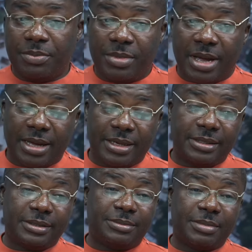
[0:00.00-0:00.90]
my
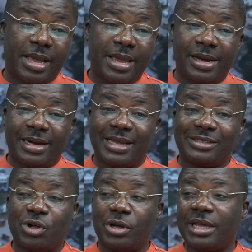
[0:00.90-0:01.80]
area
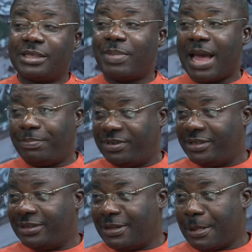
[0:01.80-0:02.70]
is not yet
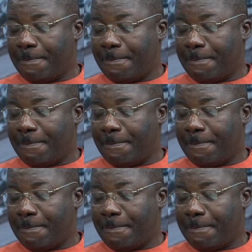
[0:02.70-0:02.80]
piped.